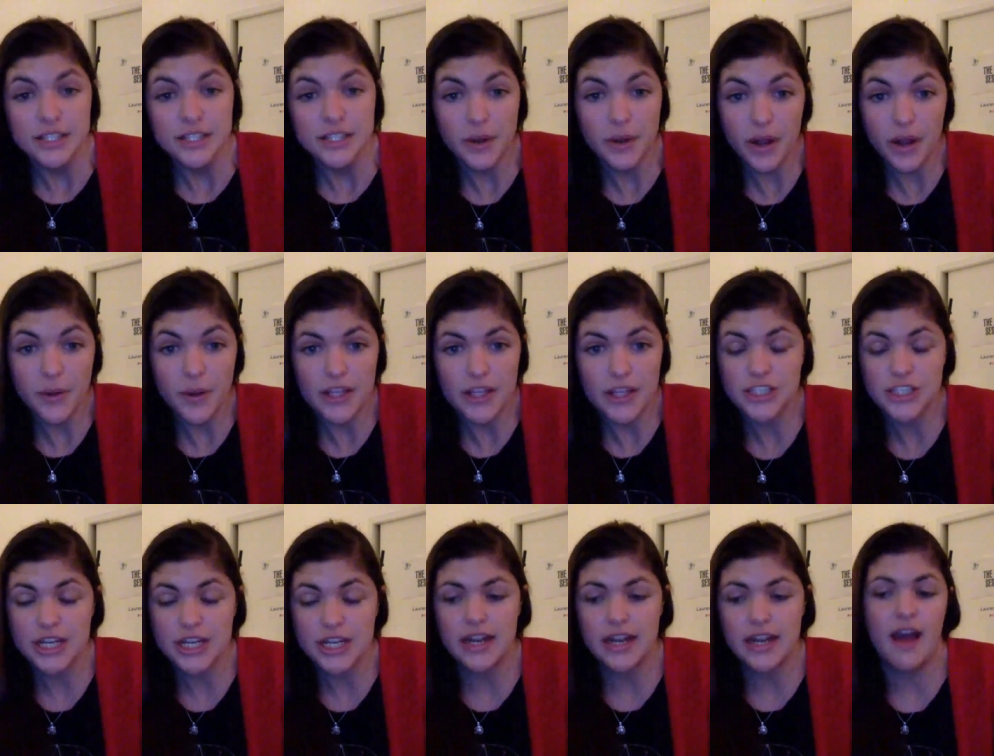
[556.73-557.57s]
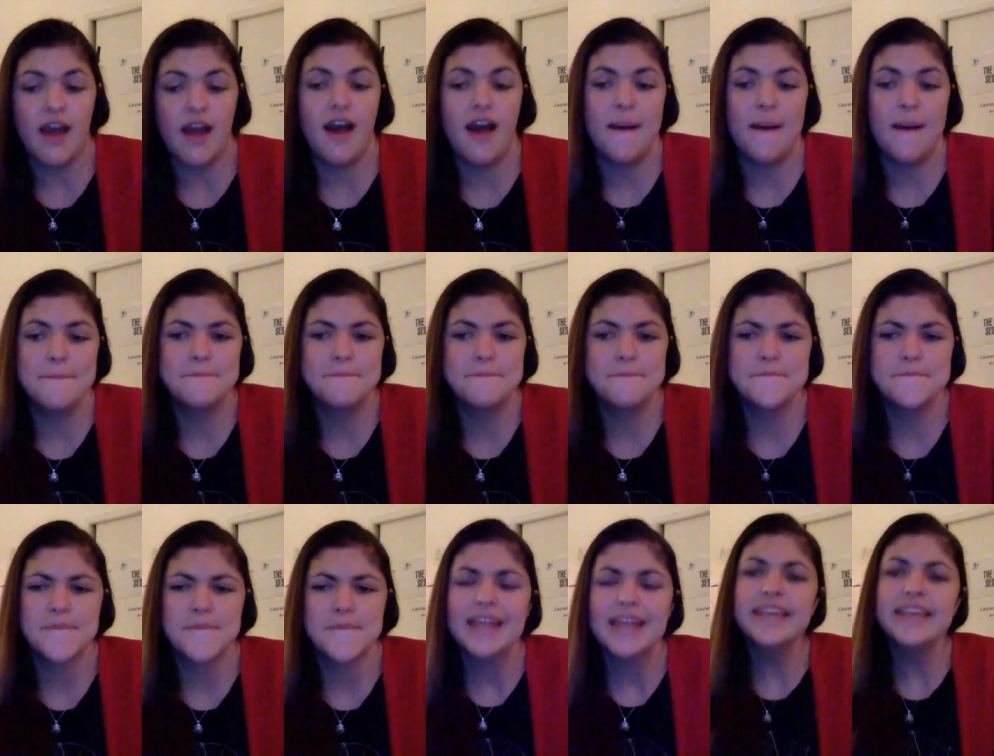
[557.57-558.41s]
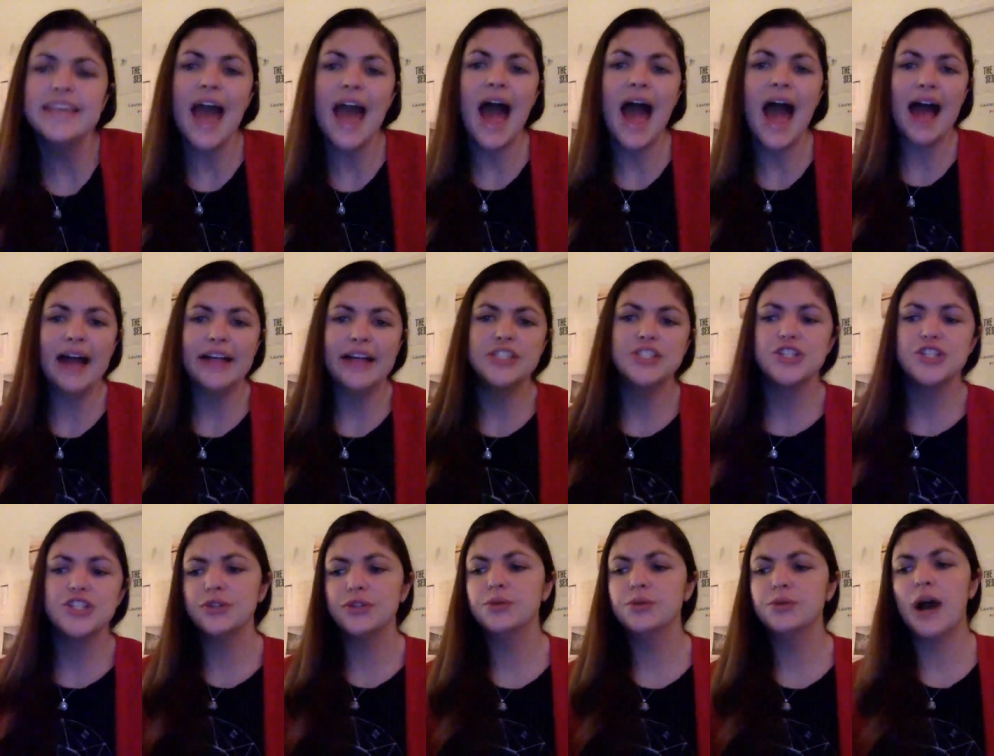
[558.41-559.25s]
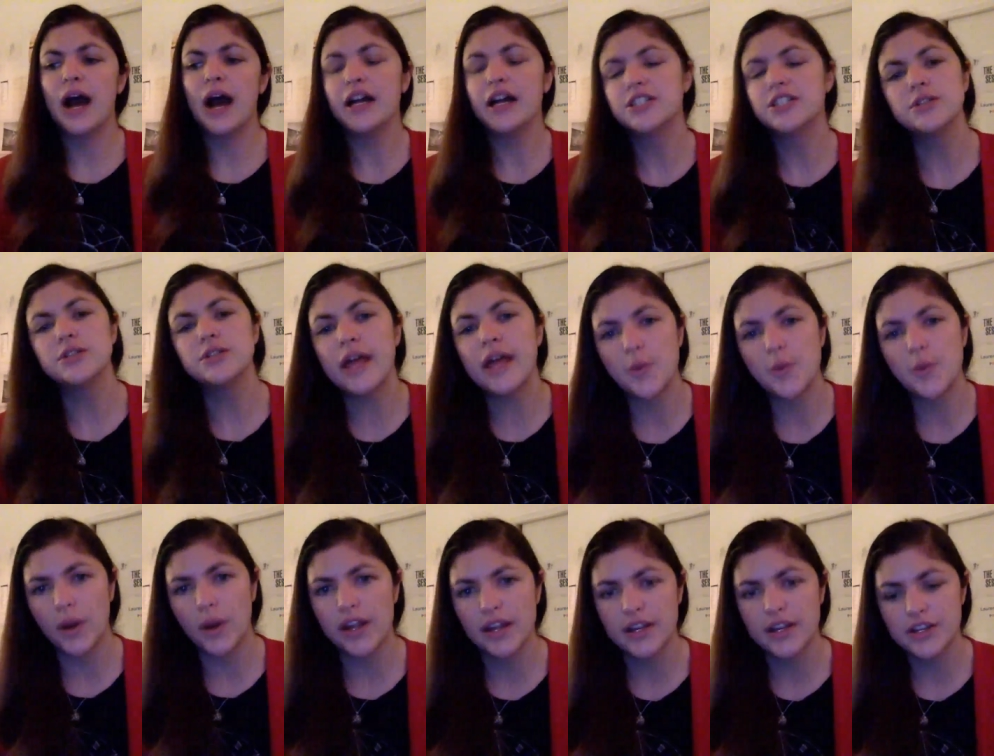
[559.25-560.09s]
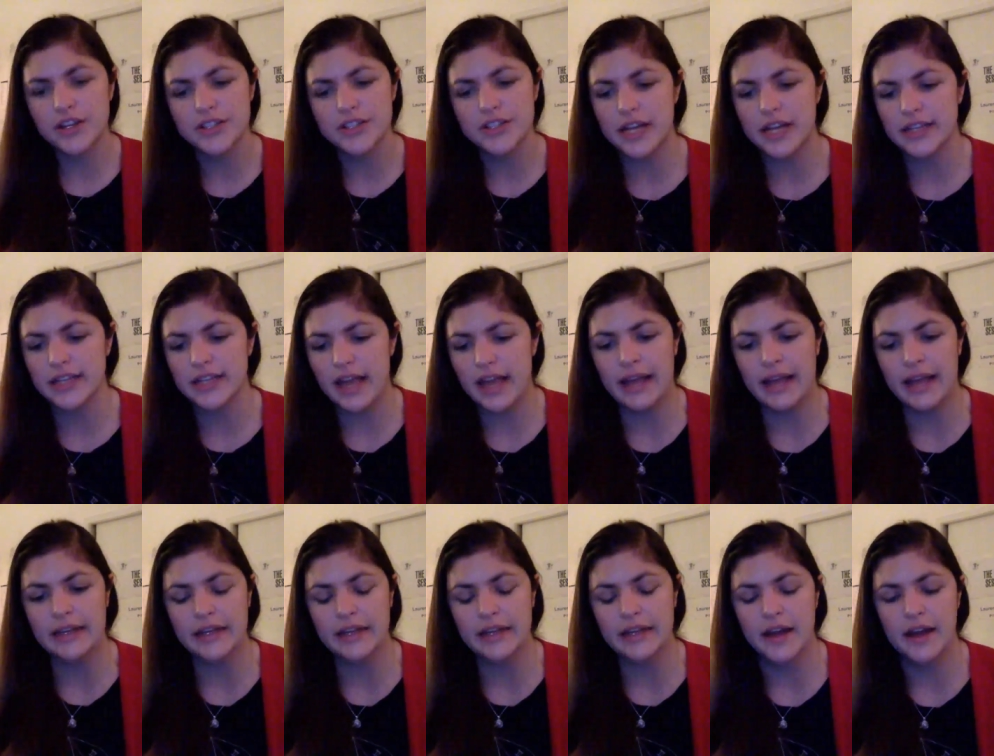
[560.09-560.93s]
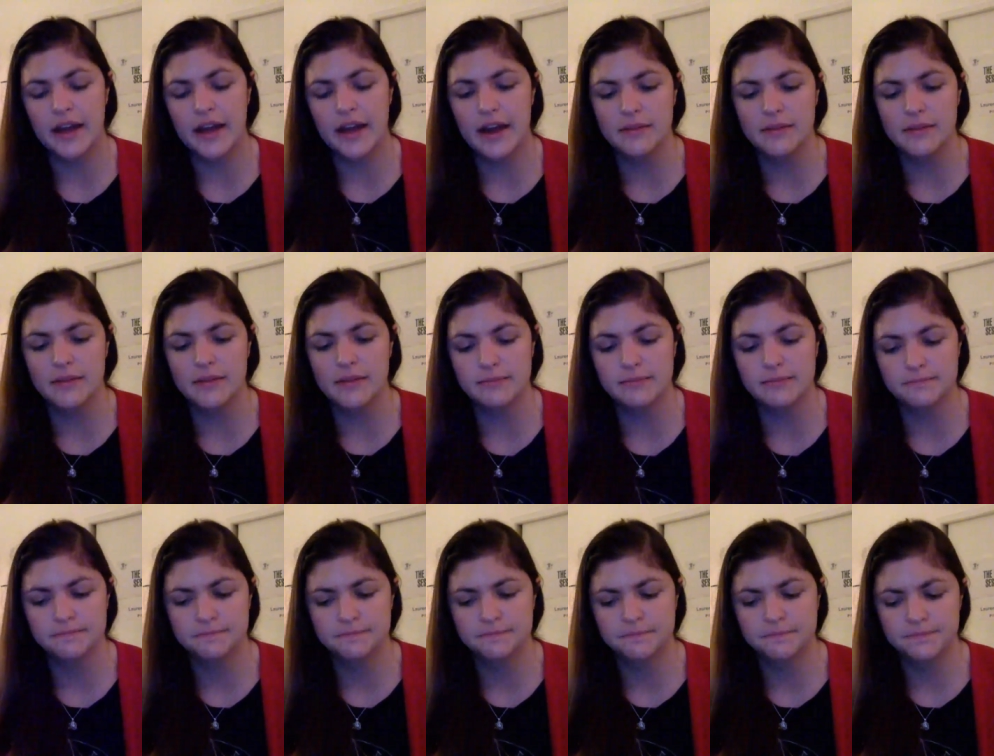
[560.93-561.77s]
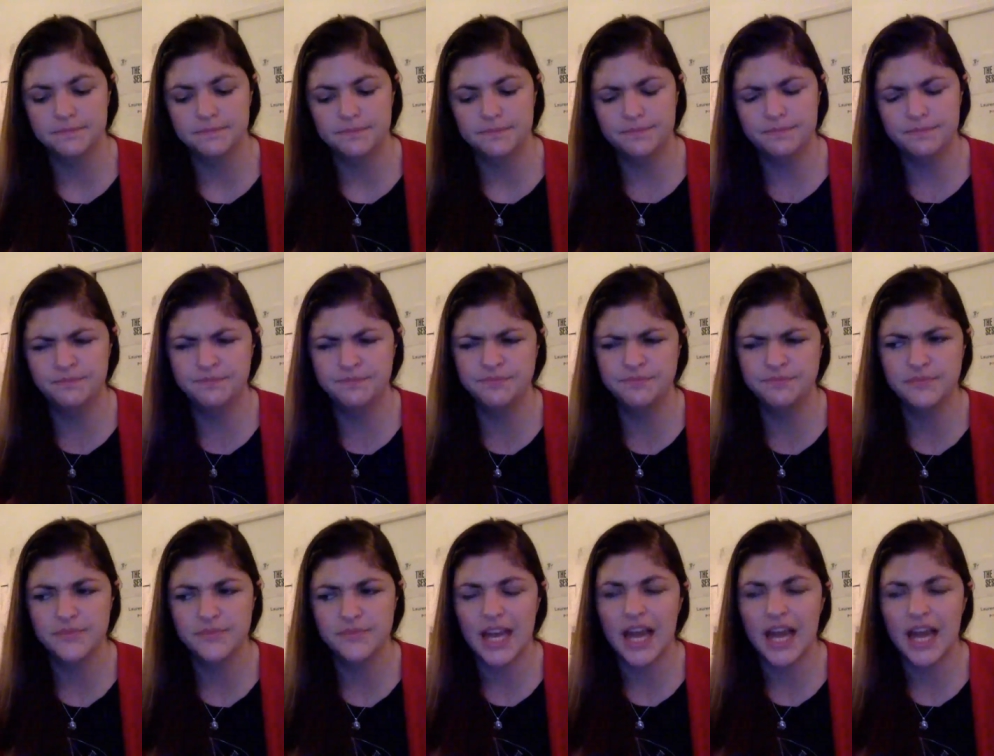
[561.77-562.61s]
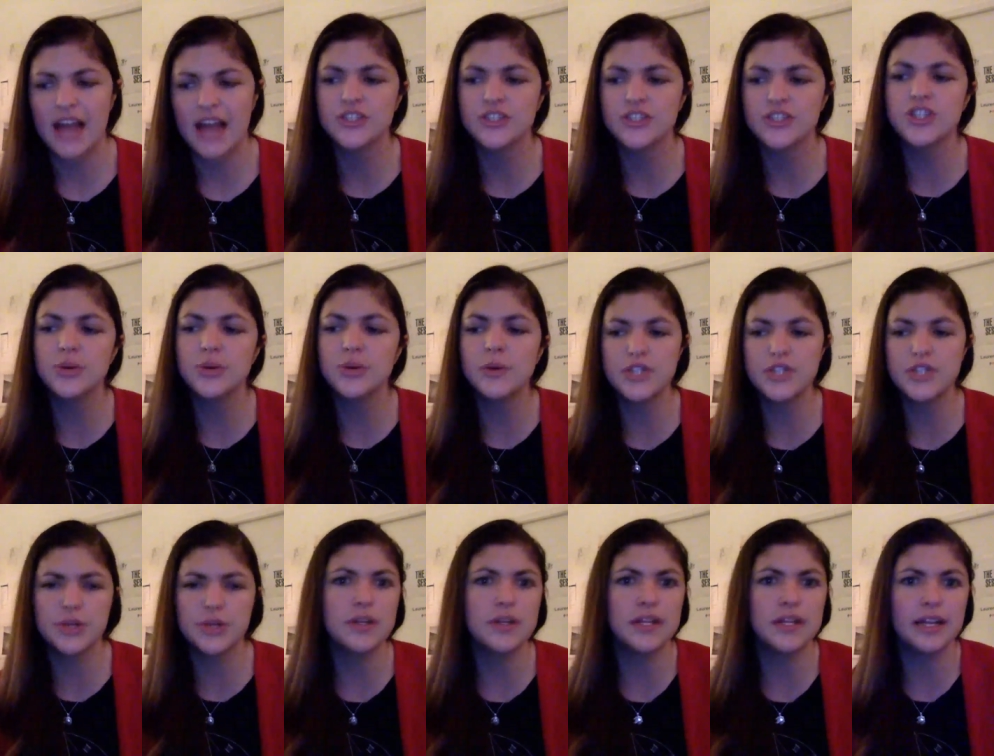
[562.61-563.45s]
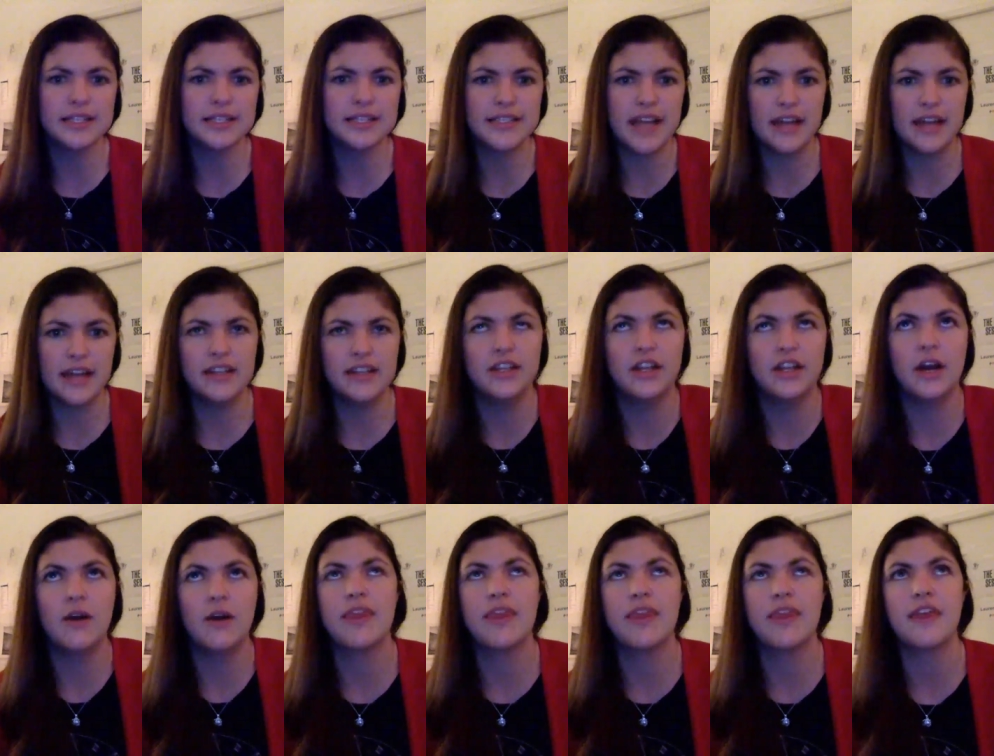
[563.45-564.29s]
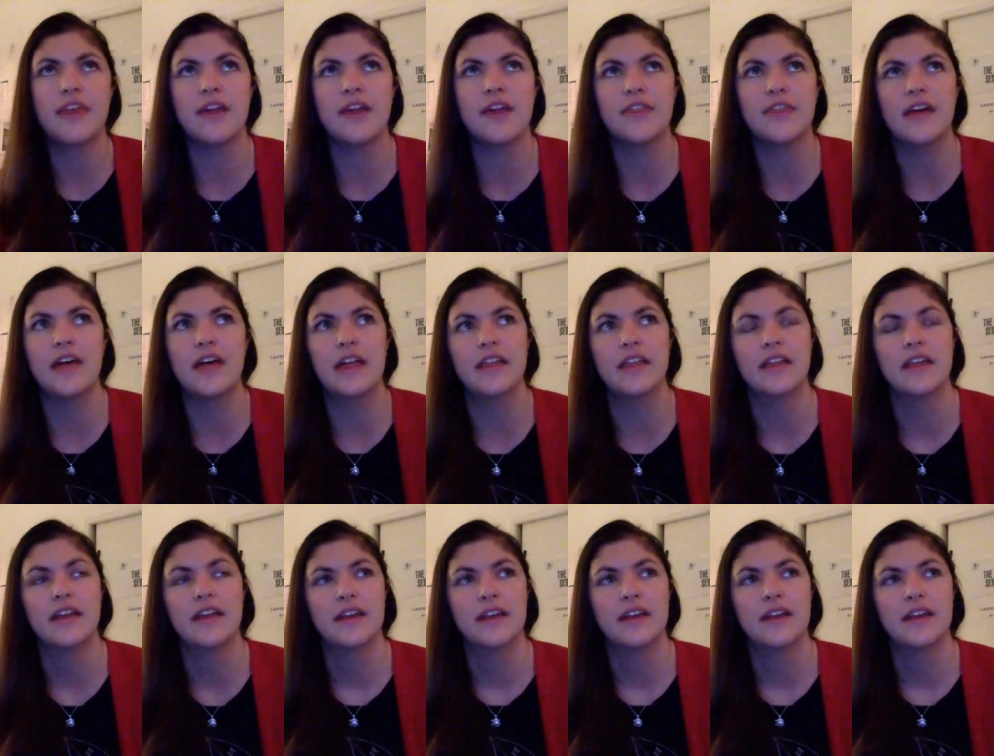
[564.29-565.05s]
It's a great question. Yeah, I do like working under deadline. To an extent, I think that